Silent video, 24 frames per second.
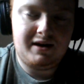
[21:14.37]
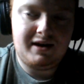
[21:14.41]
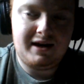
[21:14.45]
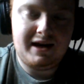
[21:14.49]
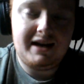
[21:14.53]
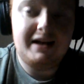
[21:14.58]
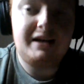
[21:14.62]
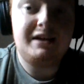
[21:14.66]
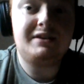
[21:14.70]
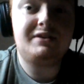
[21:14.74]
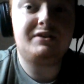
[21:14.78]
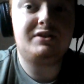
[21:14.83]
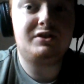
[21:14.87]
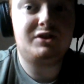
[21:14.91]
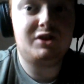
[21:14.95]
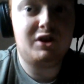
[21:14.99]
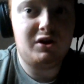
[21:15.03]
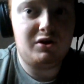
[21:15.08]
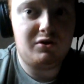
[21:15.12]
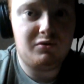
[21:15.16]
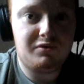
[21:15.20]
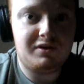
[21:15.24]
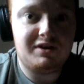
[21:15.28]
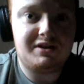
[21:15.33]
It is
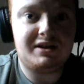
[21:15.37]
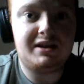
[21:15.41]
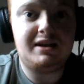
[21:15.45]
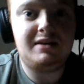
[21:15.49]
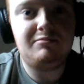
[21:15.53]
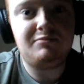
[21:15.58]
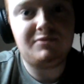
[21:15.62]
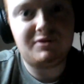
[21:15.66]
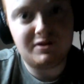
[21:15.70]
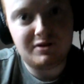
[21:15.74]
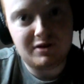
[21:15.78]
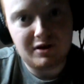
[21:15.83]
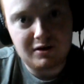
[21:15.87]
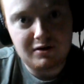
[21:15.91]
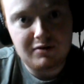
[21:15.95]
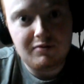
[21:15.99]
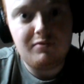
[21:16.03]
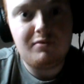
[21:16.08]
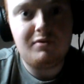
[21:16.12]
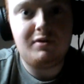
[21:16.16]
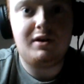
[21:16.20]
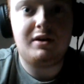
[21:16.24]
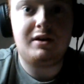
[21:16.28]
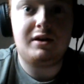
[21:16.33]
new. The team's
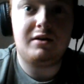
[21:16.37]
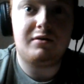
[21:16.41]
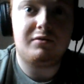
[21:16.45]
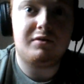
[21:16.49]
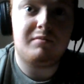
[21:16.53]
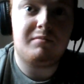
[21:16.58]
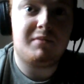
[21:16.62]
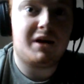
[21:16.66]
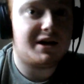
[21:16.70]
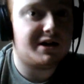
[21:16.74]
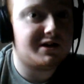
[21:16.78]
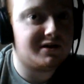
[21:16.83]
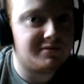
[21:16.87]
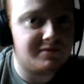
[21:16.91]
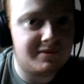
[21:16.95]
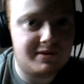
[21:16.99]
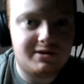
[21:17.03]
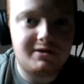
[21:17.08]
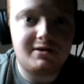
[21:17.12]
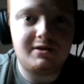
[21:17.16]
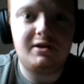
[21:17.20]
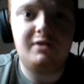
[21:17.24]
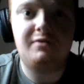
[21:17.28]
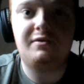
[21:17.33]
new. You know, the
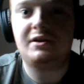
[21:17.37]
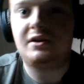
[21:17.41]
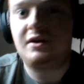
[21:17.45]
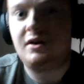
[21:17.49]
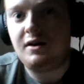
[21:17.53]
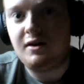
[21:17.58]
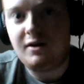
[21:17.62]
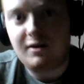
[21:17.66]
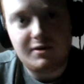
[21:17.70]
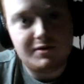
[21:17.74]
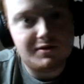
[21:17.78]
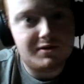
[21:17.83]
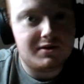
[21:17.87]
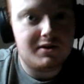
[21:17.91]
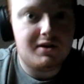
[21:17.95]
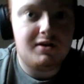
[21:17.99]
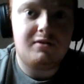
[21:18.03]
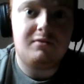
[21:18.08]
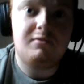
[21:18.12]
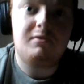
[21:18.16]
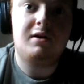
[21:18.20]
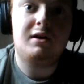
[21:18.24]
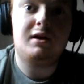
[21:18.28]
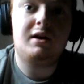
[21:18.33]
management's new. The car's
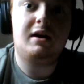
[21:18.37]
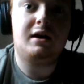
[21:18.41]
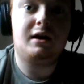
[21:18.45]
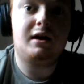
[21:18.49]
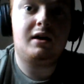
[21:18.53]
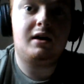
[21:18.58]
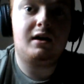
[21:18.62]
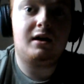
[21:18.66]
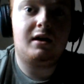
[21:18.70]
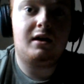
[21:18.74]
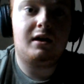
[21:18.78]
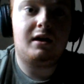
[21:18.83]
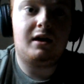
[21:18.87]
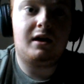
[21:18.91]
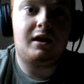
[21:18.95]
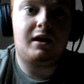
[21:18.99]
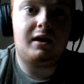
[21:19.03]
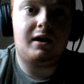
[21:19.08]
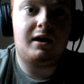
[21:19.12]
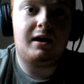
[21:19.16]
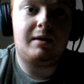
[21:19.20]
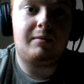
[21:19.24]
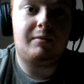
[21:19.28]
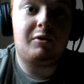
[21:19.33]
new.
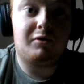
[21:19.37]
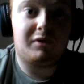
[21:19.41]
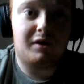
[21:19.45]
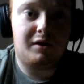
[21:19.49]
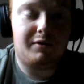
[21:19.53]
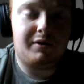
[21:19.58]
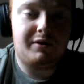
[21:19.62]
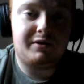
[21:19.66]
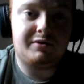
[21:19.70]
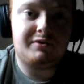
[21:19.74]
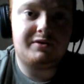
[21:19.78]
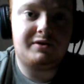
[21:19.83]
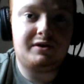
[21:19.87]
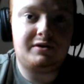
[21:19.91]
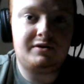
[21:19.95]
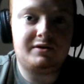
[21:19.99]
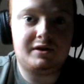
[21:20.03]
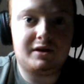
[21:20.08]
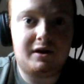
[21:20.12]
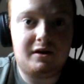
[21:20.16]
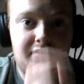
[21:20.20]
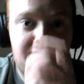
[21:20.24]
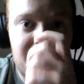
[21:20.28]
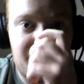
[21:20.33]
Although it does use a
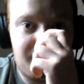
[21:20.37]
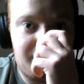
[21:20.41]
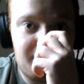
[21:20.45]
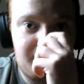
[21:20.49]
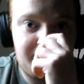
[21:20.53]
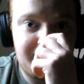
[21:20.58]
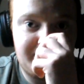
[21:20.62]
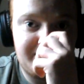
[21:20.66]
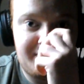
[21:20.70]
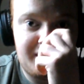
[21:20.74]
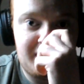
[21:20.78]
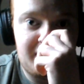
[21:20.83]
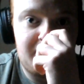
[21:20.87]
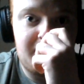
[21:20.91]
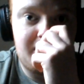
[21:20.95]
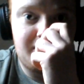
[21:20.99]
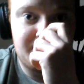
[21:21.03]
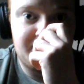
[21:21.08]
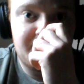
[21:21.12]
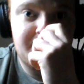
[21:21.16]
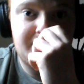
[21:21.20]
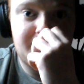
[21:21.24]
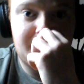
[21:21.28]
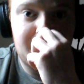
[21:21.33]
lot of Ferrari's
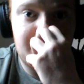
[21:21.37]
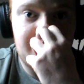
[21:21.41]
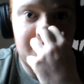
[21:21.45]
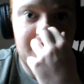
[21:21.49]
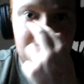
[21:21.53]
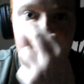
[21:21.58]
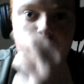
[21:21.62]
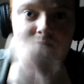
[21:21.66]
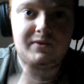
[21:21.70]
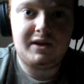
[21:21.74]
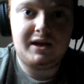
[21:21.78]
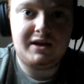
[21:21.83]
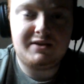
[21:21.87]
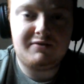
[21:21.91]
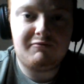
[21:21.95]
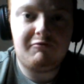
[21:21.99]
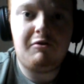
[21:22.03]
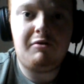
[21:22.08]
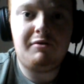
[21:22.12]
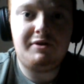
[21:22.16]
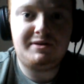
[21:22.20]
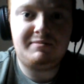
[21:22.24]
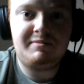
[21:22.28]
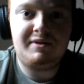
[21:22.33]
parts, so it's
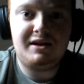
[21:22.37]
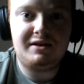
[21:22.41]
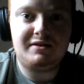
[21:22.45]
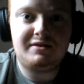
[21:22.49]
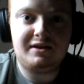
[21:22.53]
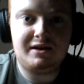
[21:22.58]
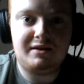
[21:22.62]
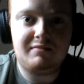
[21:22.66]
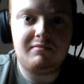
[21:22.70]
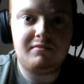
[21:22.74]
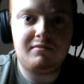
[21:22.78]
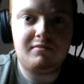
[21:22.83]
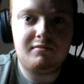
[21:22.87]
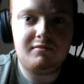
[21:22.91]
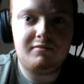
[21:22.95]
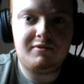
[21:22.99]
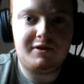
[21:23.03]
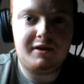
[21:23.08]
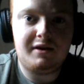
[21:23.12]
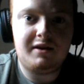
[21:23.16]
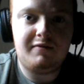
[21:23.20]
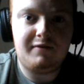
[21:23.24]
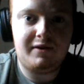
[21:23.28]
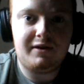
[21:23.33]
Ferrari's B team.
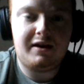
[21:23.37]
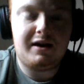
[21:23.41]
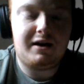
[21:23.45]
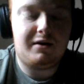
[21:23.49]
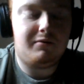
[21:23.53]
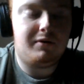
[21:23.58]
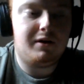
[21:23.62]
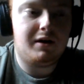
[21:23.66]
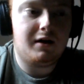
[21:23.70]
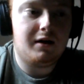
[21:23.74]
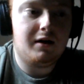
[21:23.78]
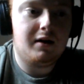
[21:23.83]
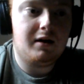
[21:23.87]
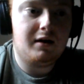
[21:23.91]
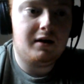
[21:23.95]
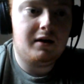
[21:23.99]
Think of it that way.